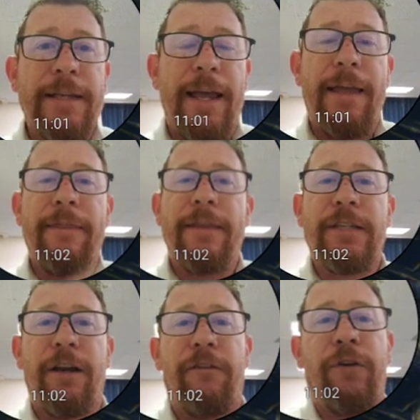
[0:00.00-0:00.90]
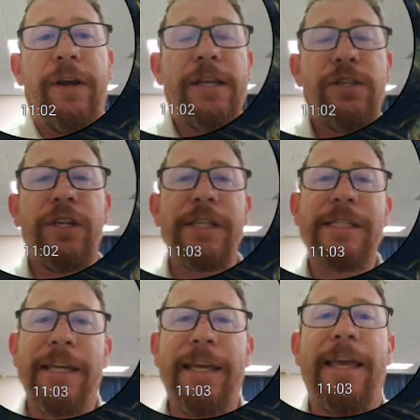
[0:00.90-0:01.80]
end this here for you guys so you can
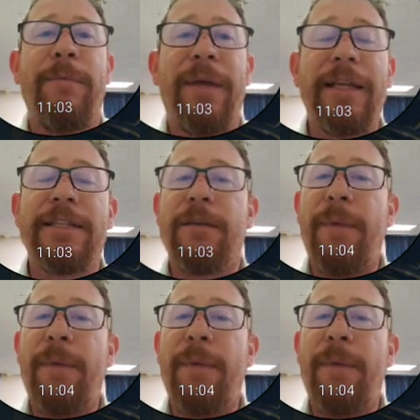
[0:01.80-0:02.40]
see him in some